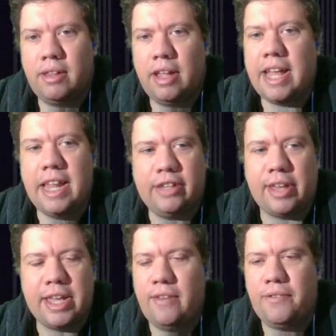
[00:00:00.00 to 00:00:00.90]
Again, it's
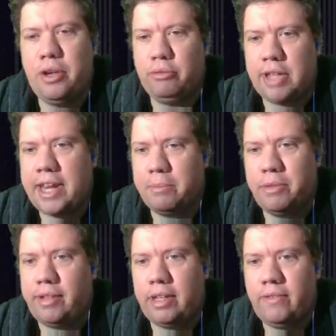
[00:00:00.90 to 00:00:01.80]
like if you line up
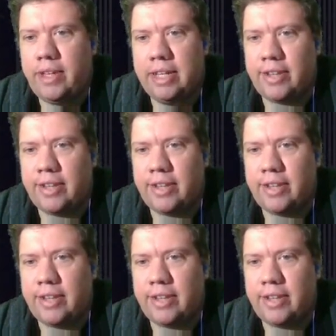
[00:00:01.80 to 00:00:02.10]
the TV,